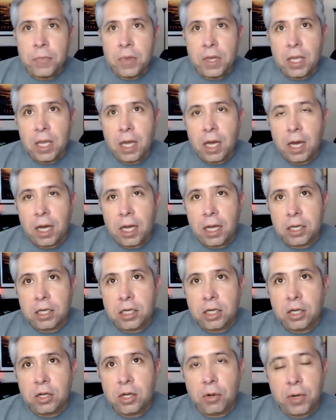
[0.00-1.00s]
uh,
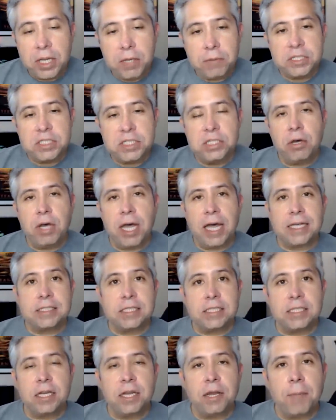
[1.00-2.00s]
you know, he was still
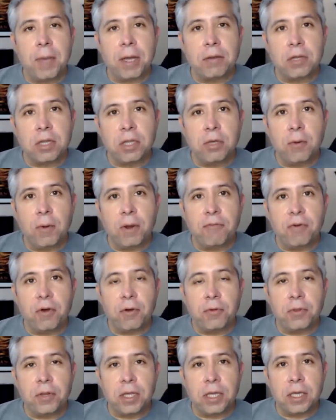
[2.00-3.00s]
hesitant about the
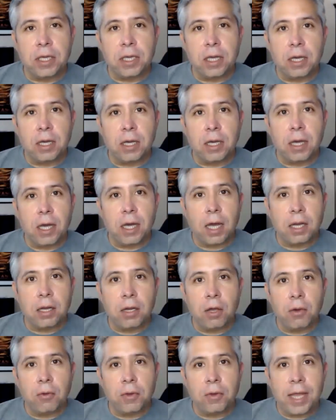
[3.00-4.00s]
UFO thing. Uh, I
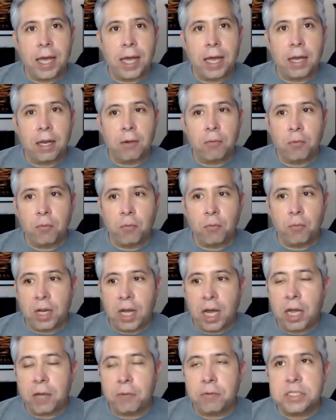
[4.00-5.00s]
know that when
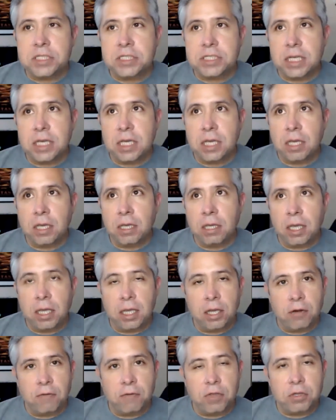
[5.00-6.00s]
I was seeking
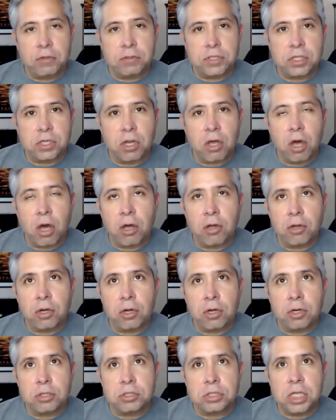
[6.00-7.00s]
interviews and
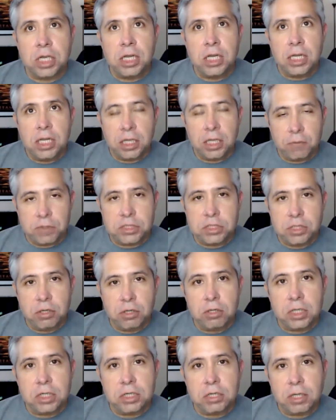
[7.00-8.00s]
others, he was still
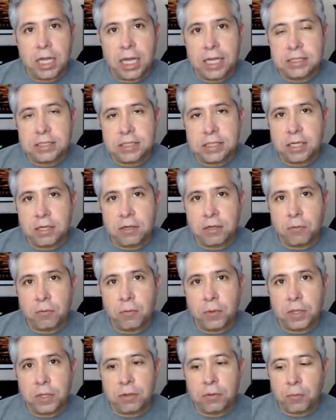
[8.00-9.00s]
a little hesitant
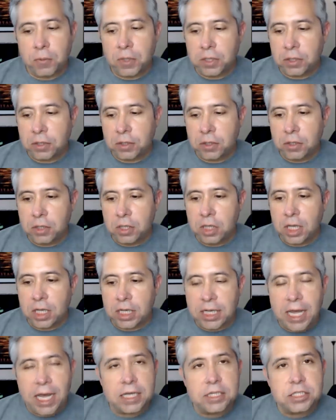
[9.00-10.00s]
with with
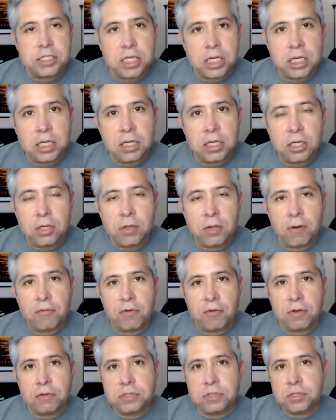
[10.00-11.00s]
attaching
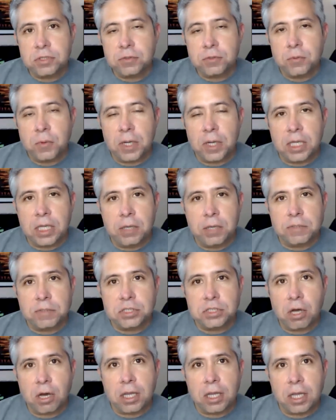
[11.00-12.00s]
UFOs to what he was
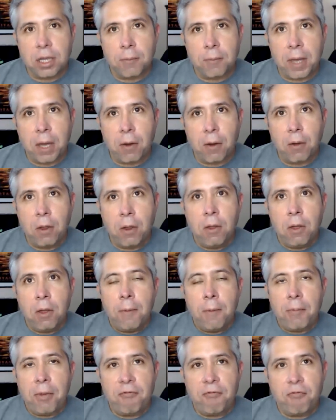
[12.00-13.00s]
talking about.
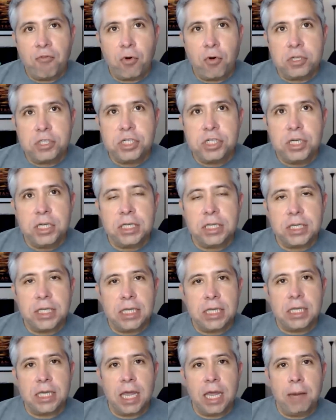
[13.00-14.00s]
But fortunately,
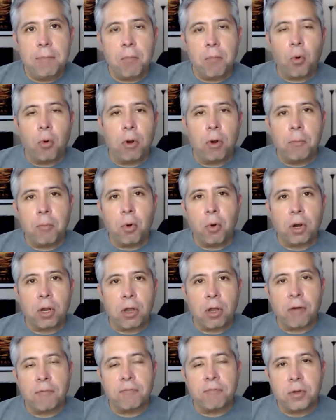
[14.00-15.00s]
he came more and more
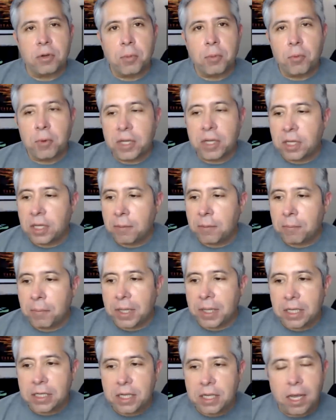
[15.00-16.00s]
comfortable with it. By
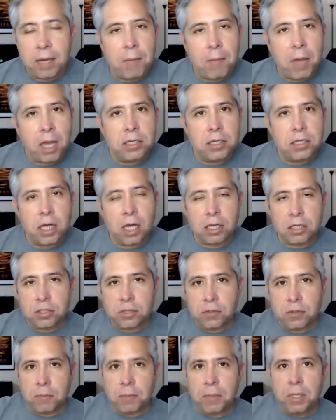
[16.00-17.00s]
the time I talked to
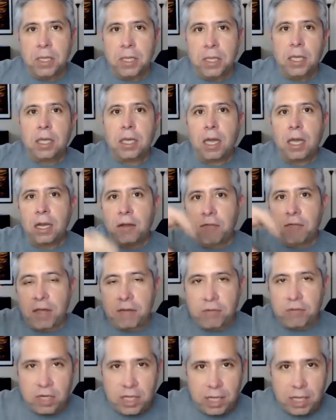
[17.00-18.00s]
him, kind of
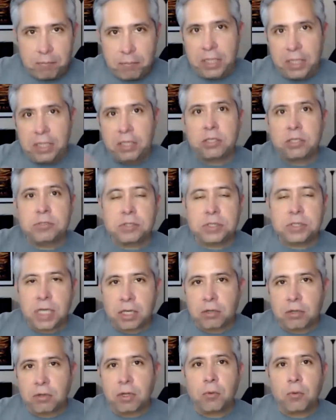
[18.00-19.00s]
after that big news
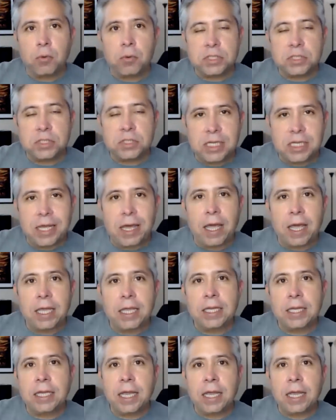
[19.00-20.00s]
cycle was dying
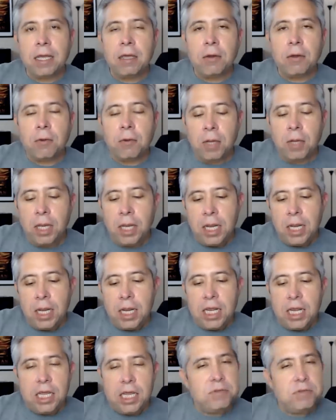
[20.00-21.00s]
down,
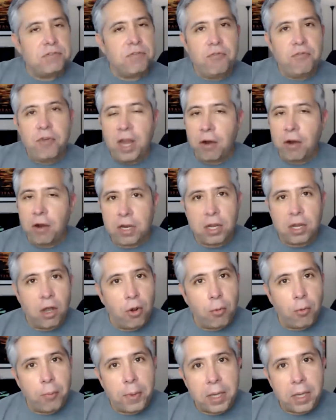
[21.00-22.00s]
he was very
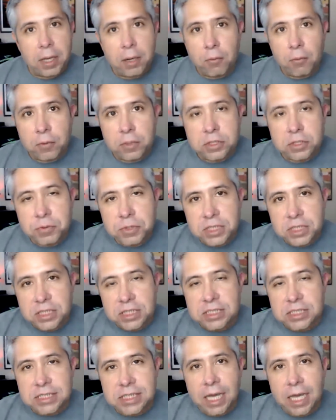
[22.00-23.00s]
open, which was
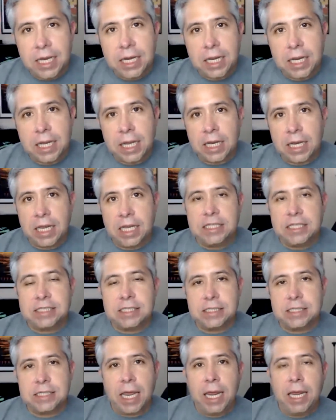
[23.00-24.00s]
exciting. And he
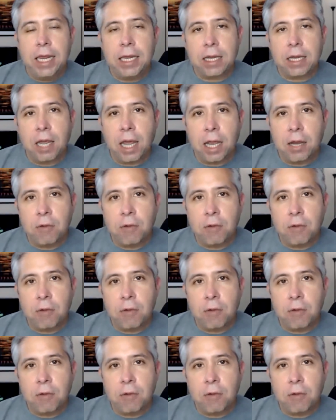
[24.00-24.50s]
stayed and